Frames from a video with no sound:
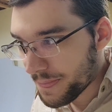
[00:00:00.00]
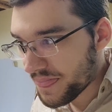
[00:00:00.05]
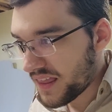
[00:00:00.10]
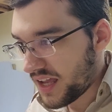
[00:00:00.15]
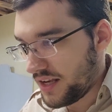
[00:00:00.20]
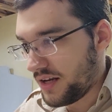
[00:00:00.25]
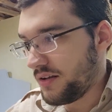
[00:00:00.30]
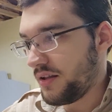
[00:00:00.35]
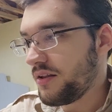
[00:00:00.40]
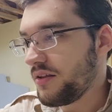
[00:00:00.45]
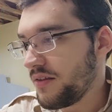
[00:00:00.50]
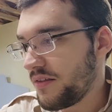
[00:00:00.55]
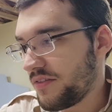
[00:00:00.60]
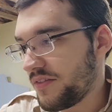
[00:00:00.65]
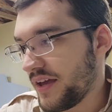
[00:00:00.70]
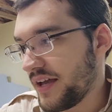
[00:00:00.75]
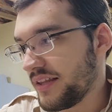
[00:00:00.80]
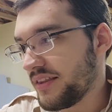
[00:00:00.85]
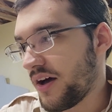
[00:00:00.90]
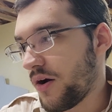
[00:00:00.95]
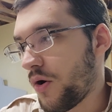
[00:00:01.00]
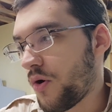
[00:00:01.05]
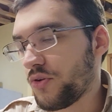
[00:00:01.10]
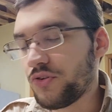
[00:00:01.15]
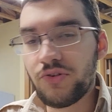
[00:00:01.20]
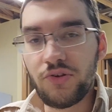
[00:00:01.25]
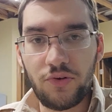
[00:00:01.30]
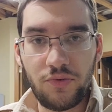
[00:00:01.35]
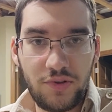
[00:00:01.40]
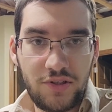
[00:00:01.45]
And another thing that
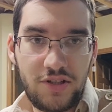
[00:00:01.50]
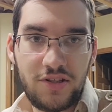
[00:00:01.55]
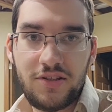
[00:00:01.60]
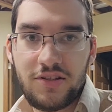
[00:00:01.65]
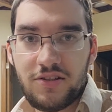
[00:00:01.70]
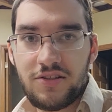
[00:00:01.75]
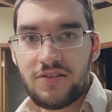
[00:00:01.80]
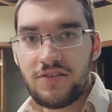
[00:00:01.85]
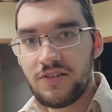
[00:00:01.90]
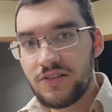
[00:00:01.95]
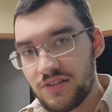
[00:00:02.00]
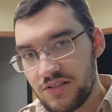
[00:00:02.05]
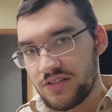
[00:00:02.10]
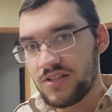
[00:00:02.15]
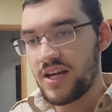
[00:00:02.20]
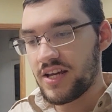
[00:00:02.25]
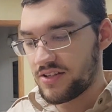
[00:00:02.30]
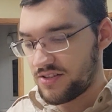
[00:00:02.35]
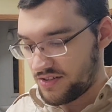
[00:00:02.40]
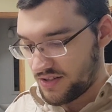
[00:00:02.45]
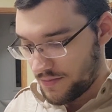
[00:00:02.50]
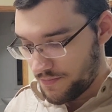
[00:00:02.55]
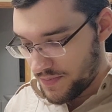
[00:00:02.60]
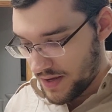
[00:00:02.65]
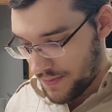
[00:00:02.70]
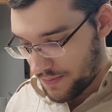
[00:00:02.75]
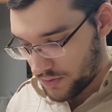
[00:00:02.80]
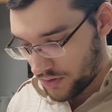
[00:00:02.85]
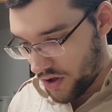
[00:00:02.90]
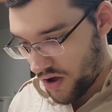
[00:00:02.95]
also ticks some
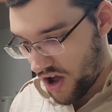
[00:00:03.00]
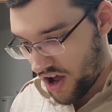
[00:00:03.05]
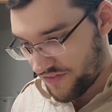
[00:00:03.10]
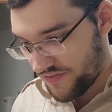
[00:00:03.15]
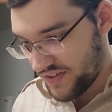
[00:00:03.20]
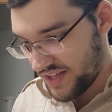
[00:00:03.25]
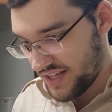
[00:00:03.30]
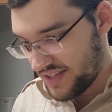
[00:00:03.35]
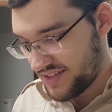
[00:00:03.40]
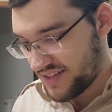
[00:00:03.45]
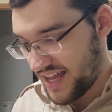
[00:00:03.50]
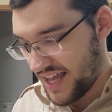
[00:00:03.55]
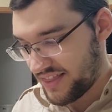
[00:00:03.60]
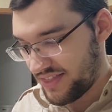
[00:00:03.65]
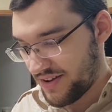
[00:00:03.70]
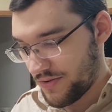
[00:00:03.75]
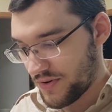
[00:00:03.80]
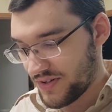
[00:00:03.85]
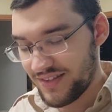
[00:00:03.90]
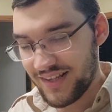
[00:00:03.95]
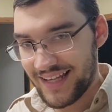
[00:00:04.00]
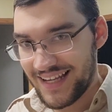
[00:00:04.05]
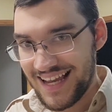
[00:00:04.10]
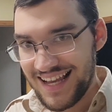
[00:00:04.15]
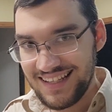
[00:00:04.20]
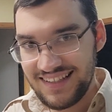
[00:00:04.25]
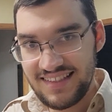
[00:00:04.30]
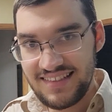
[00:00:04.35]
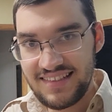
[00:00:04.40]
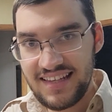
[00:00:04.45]
people off is that there was like a
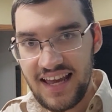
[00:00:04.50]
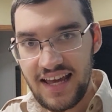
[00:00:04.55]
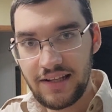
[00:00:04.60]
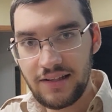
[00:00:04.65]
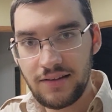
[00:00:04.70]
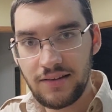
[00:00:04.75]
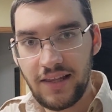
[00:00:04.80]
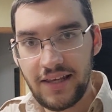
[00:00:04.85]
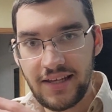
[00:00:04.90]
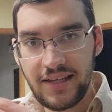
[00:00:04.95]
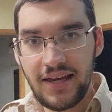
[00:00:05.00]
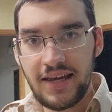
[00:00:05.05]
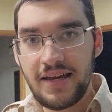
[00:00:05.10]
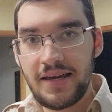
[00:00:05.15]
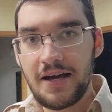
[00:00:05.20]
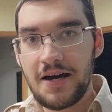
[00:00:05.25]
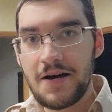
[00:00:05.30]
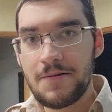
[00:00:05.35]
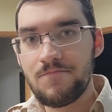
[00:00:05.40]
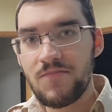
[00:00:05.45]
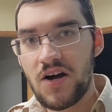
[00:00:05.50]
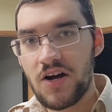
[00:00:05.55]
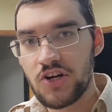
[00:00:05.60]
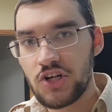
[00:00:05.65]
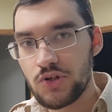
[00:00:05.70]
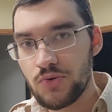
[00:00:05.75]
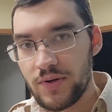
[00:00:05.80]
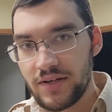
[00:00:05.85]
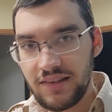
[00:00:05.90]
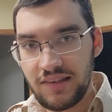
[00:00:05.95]

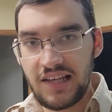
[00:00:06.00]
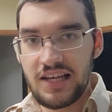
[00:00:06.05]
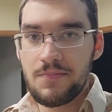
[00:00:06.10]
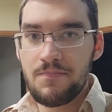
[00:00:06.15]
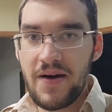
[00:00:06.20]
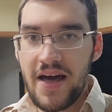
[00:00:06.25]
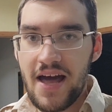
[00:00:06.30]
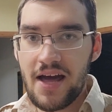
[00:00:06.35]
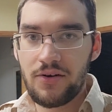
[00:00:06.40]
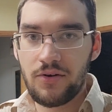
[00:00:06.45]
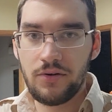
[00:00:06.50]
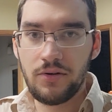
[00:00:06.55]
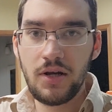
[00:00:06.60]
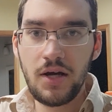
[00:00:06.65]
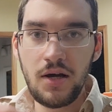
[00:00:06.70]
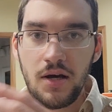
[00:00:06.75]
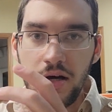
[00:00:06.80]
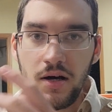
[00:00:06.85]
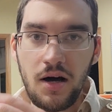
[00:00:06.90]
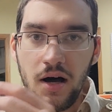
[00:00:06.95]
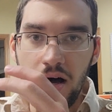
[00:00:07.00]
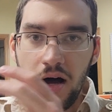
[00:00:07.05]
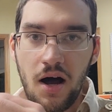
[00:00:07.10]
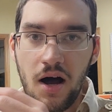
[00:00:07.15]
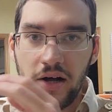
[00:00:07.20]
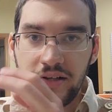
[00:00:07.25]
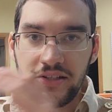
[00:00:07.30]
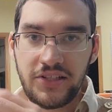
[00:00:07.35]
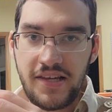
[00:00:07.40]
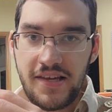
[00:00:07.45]
grid-like pattern
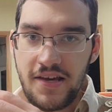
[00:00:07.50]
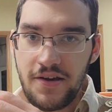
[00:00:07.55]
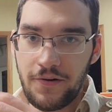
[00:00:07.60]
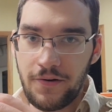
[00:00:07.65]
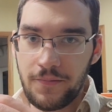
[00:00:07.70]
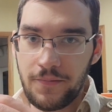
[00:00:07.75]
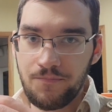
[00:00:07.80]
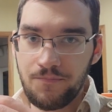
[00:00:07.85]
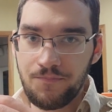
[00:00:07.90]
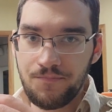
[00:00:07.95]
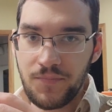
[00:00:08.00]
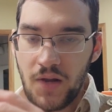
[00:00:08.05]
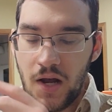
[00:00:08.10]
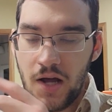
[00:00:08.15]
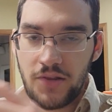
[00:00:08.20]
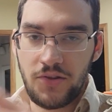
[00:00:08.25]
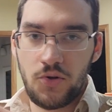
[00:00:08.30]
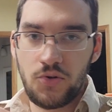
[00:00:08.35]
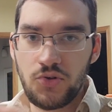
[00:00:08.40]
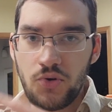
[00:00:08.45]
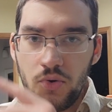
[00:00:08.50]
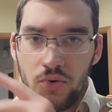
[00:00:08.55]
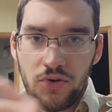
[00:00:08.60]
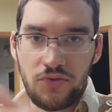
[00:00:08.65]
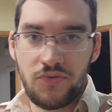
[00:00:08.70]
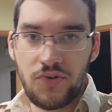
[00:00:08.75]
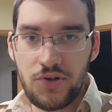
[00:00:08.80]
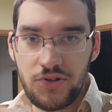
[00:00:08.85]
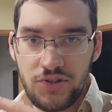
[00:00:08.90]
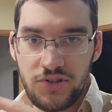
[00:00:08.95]
on here, on those older
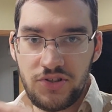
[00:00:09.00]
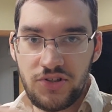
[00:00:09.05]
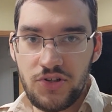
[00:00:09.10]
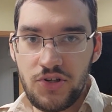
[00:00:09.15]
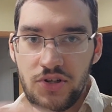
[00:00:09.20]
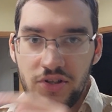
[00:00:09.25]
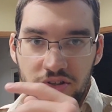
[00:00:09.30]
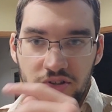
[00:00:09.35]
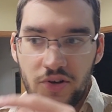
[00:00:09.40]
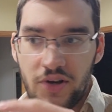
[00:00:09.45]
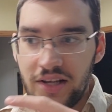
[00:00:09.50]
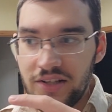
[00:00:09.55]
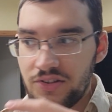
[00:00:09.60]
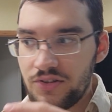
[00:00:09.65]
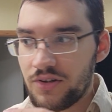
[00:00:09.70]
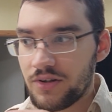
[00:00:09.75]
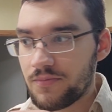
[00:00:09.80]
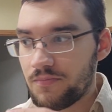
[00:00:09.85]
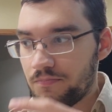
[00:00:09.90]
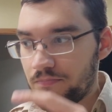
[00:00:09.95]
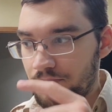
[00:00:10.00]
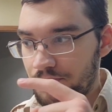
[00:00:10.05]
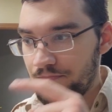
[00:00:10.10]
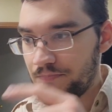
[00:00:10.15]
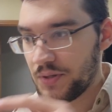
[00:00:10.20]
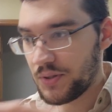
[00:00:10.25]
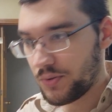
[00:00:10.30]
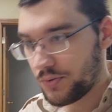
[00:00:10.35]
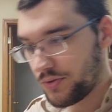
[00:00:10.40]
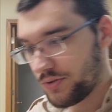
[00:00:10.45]
versions. So that took
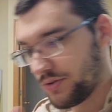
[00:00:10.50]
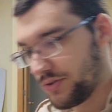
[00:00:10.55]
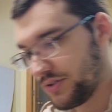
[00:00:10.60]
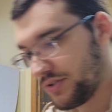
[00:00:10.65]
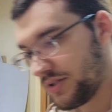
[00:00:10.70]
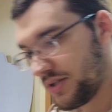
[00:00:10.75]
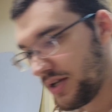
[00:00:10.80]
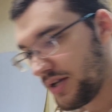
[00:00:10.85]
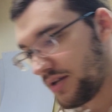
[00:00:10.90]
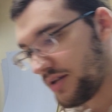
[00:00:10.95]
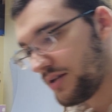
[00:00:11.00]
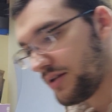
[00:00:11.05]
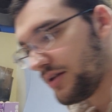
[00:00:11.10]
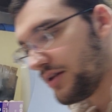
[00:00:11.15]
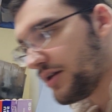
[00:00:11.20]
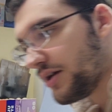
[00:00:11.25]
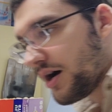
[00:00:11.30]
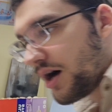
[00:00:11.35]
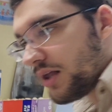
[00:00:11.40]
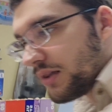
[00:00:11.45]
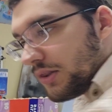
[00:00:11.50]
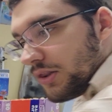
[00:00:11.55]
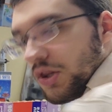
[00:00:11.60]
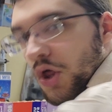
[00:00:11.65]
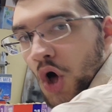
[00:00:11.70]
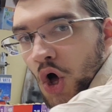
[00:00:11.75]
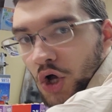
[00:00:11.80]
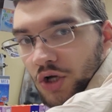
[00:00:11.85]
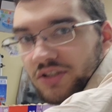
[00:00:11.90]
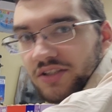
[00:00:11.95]
builders a
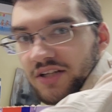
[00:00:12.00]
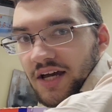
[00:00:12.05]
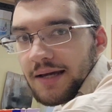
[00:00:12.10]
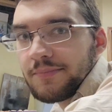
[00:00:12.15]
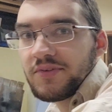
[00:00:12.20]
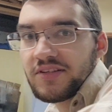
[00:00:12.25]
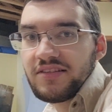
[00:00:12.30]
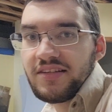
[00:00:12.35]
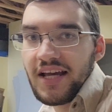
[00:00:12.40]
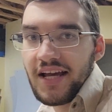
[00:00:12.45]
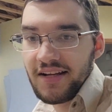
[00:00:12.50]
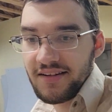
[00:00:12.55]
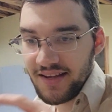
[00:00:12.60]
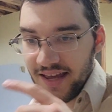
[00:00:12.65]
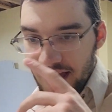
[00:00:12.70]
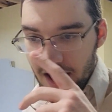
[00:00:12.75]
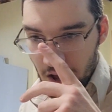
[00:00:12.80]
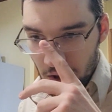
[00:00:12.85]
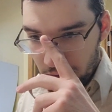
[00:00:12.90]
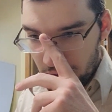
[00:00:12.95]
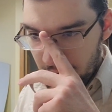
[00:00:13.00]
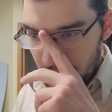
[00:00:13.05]
long time to sand down.